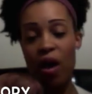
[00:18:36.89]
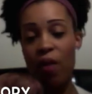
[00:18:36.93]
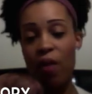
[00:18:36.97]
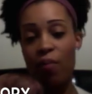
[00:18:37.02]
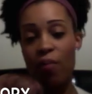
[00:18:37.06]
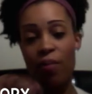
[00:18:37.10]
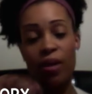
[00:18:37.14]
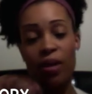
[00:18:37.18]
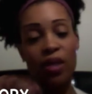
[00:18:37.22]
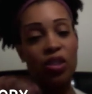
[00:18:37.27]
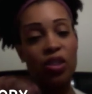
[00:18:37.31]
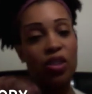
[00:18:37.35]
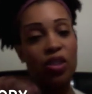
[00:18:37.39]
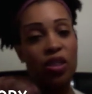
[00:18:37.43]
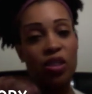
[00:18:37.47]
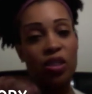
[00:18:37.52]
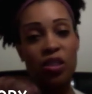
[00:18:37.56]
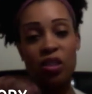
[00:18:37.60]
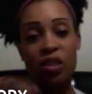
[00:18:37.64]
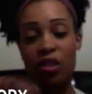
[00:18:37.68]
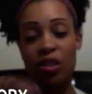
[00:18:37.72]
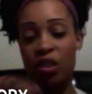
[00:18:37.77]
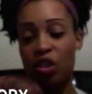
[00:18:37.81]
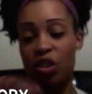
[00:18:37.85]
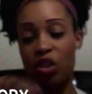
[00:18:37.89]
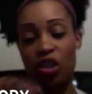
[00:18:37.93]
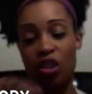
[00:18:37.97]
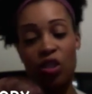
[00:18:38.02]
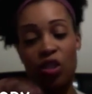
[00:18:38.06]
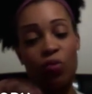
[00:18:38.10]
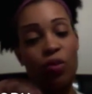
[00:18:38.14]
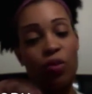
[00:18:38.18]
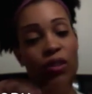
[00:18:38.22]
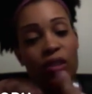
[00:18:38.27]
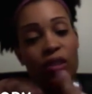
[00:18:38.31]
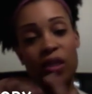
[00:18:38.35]
but she
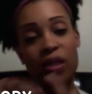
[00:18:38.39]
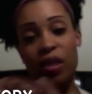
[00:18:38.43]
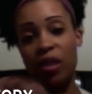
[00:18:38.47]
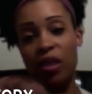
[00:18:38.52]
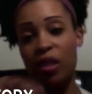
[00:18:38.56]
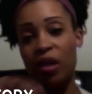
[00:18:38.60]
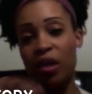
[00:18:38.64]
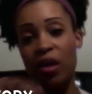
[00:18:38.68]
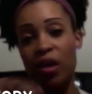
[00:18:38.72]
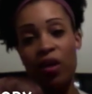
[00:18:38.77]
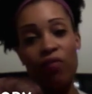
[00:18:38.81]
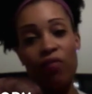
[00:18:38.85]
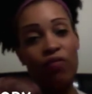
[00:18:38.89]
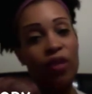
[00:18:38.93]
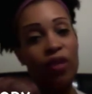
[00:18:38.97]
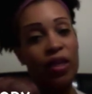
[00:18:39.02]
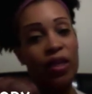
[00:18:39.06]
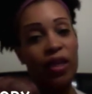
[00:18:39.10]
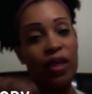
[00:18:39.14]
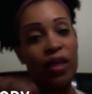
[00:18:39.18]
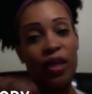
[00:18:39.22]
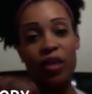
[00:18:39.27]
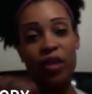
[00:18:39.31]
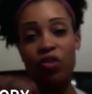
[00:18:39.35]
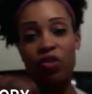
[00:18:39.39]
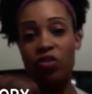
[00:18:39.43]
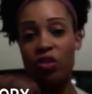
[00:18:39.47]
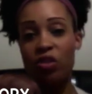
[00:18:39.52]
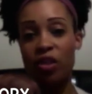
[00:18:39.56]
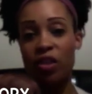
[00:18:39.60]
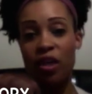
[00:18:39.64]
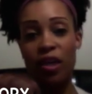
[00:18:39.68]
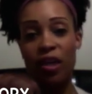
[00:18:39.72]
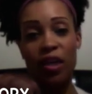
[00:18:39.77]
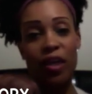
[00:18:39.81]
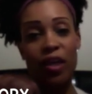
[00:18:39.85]
wasn't really interested
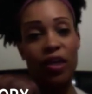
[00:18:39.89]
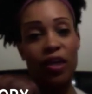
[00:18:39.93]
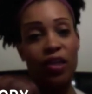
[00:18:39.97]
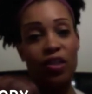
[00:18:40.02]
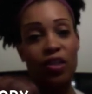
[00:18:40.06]
in it.